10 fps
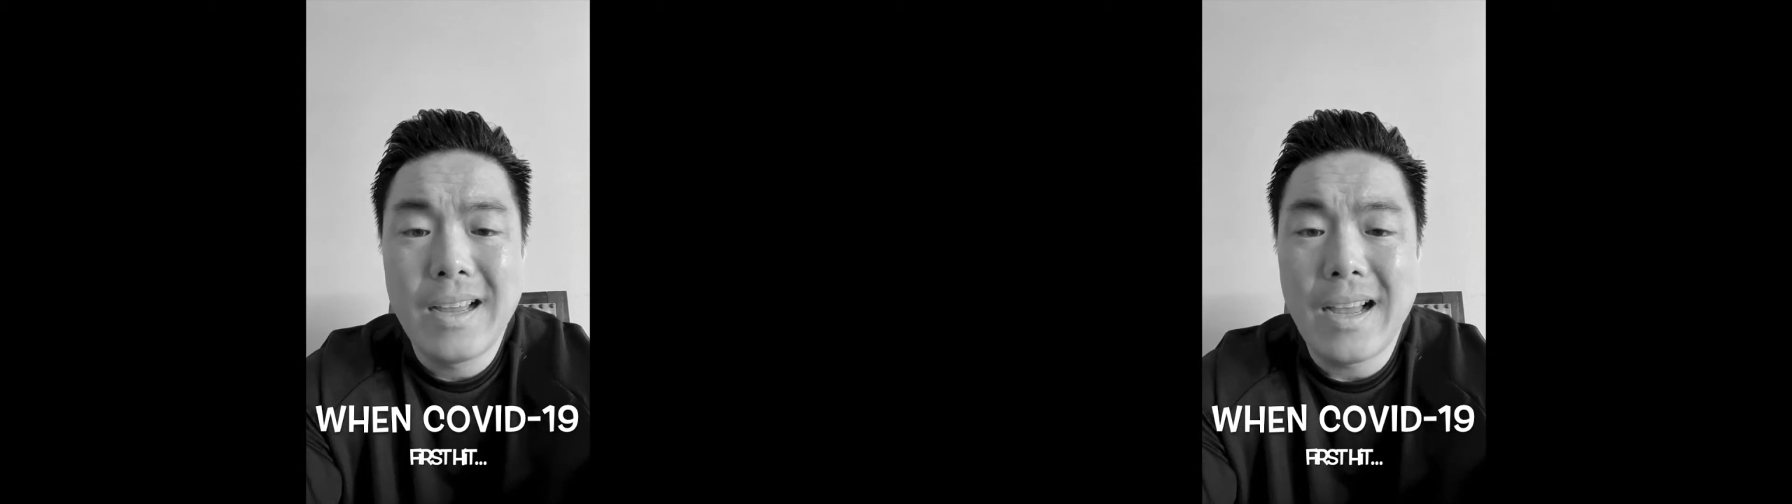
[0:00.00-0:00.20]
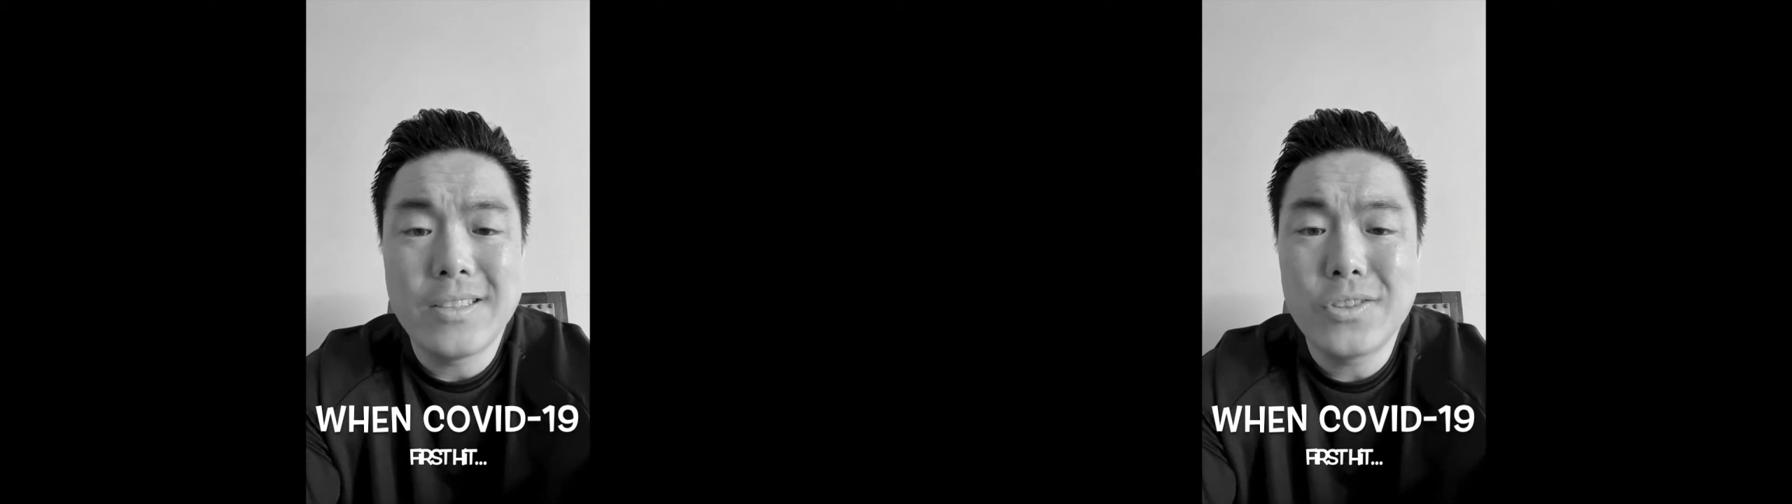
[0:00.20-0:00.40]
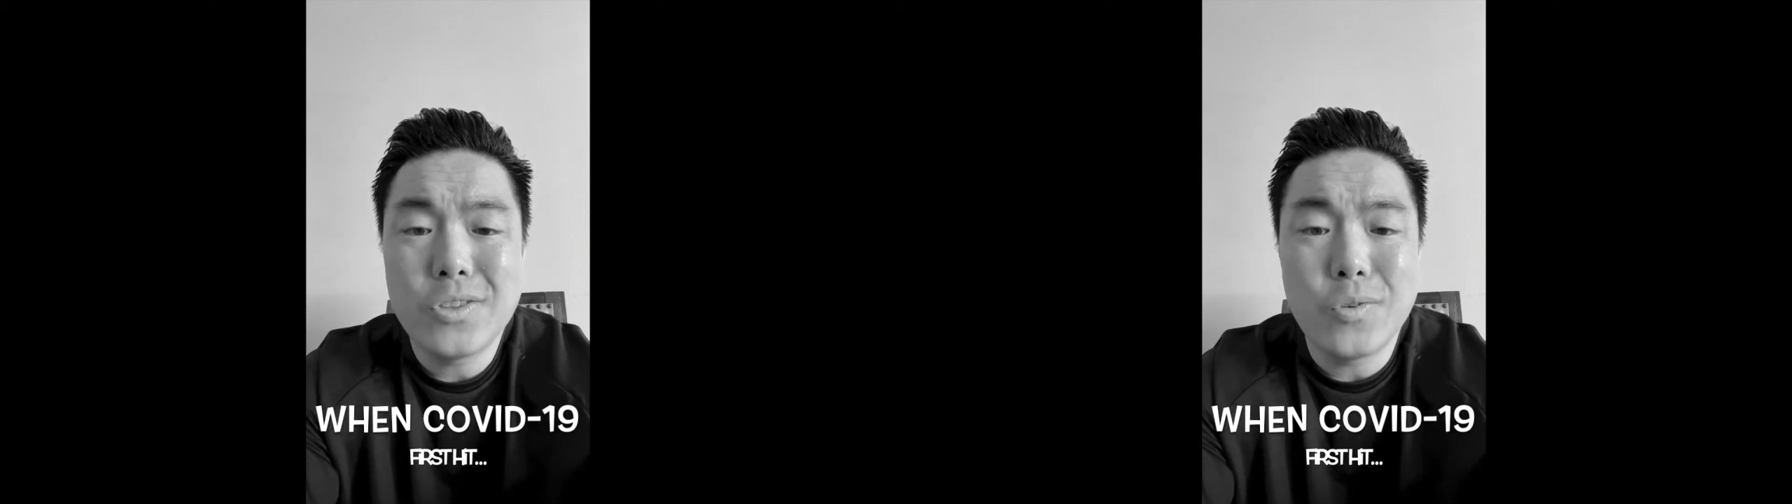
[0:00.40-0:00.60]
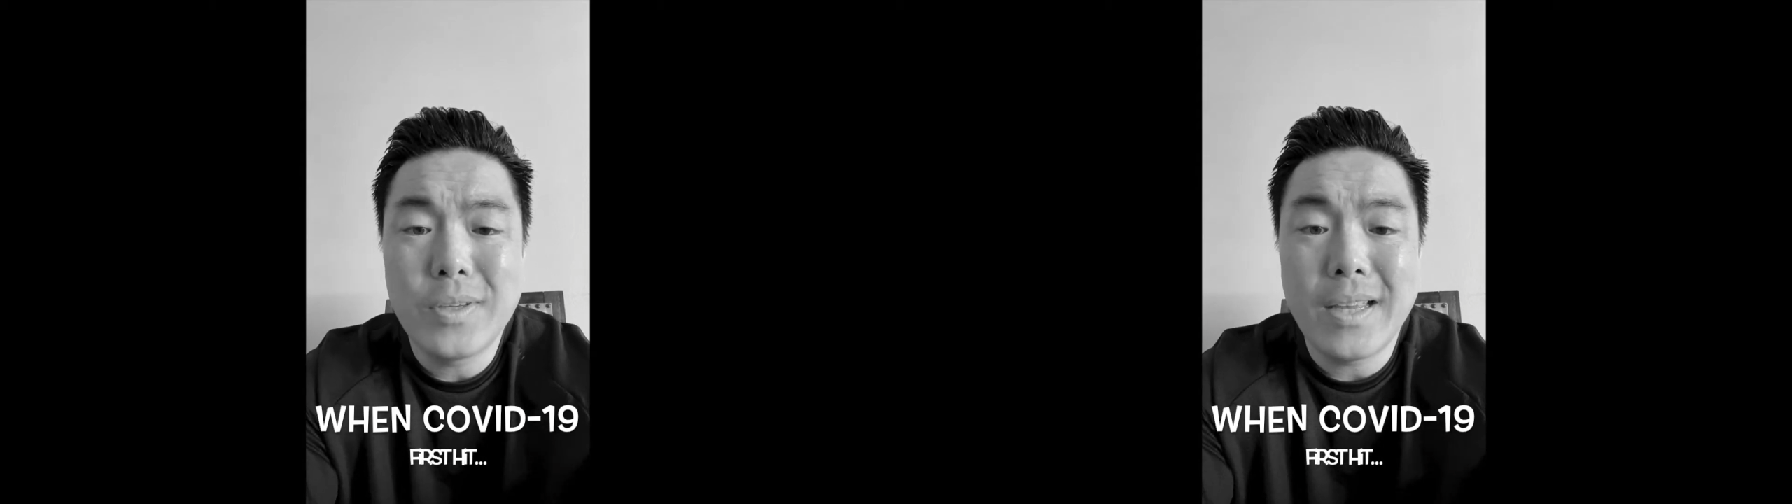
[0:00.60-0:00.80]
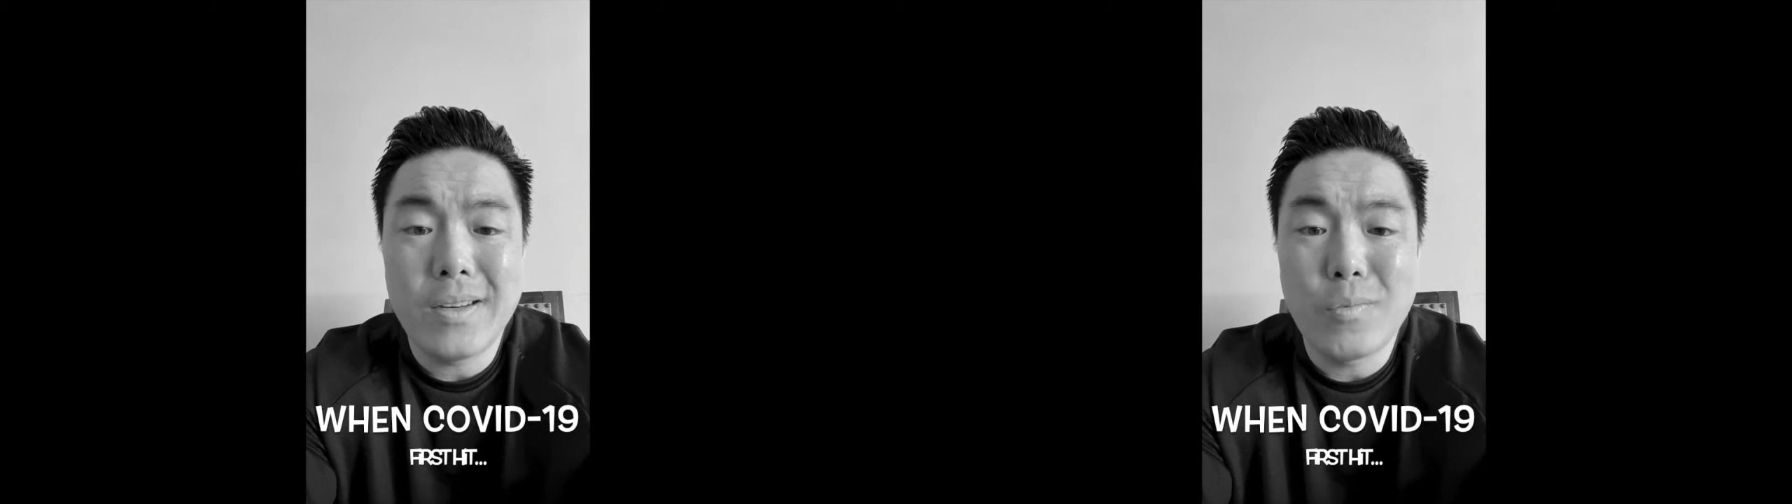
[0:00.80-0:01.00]
I just don't
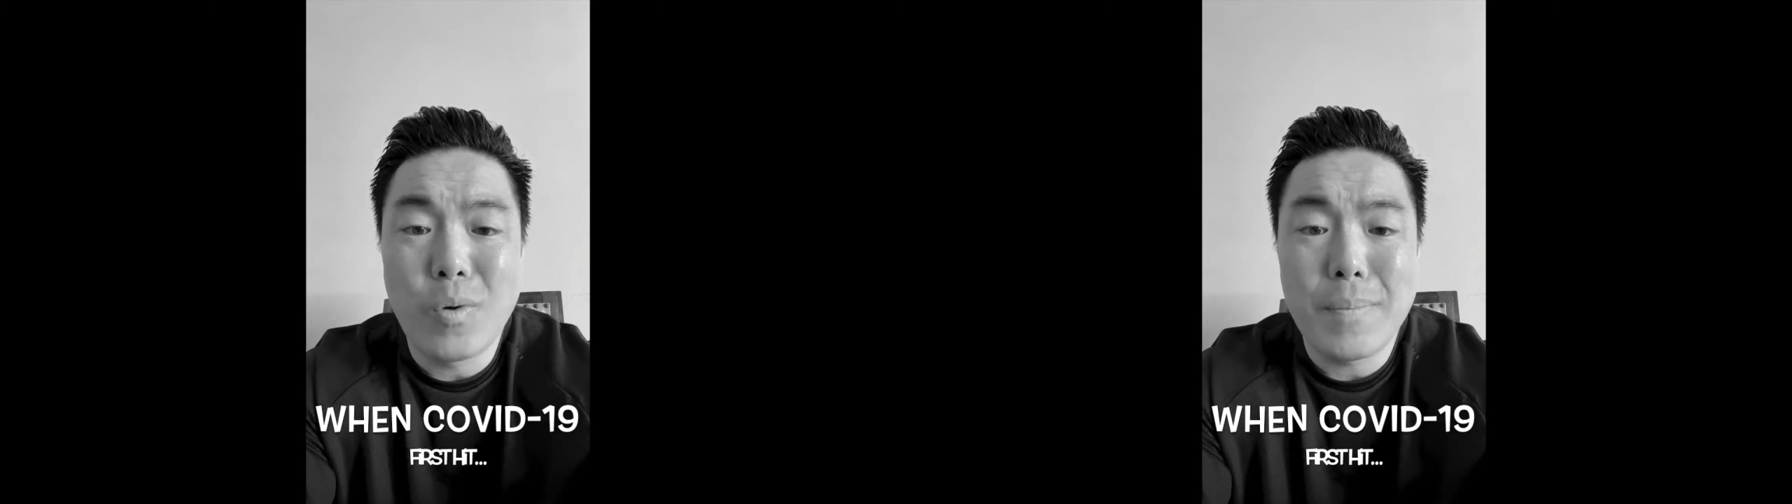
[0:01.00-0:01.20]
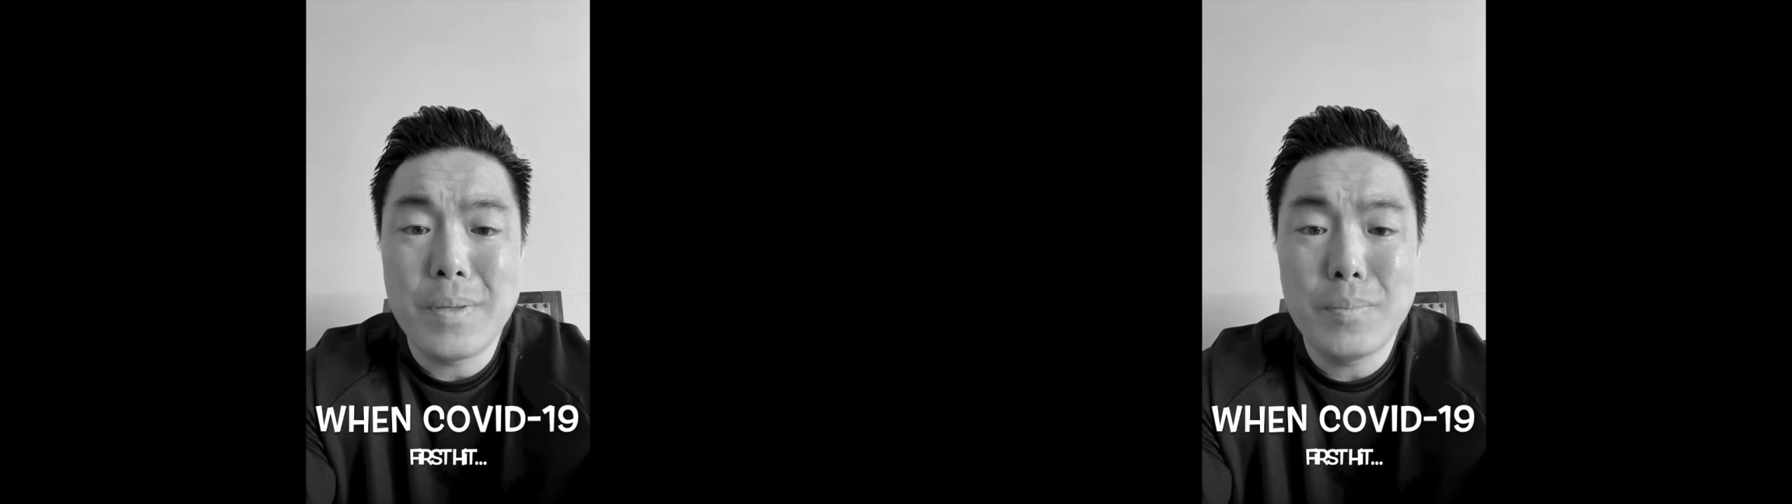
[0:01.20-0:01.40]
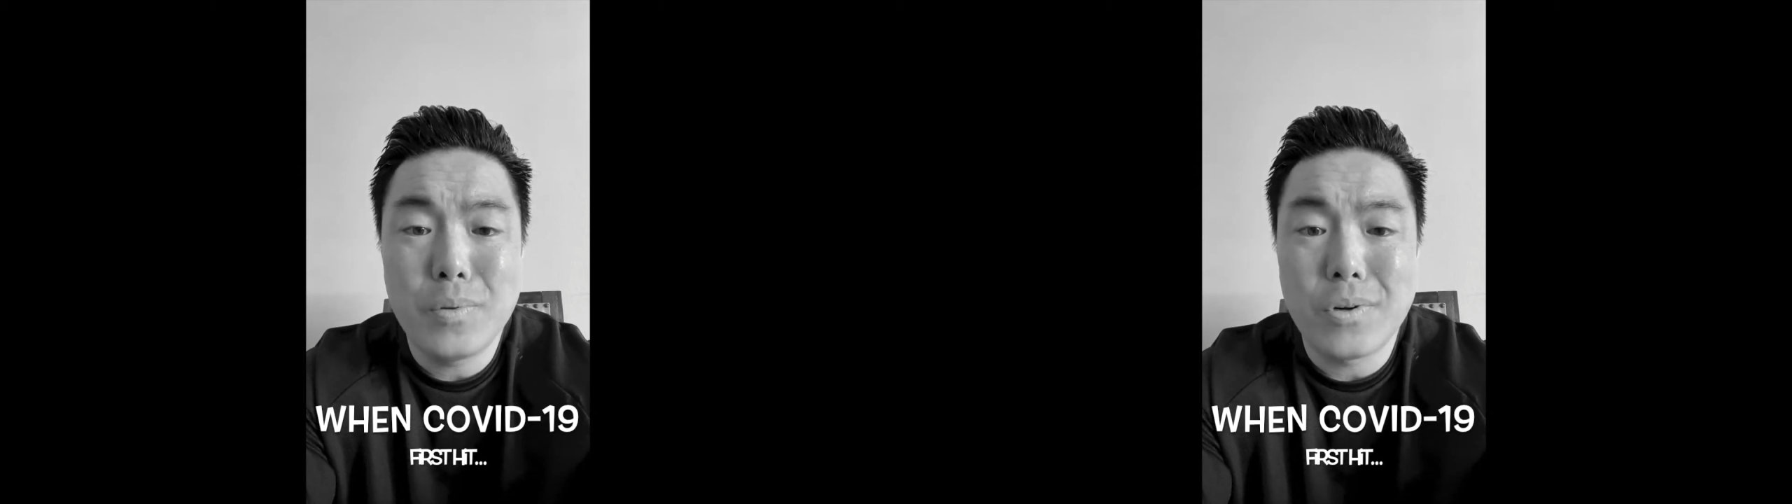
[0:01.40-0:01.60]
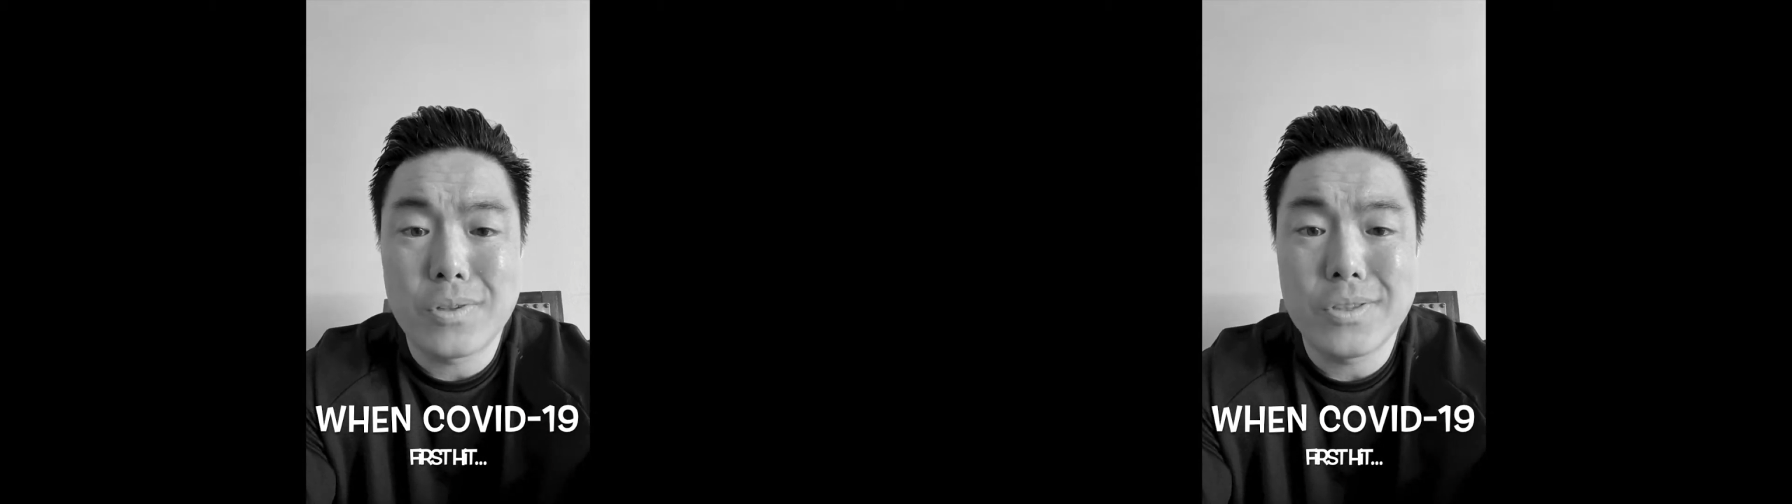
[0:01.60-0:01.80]
get why people are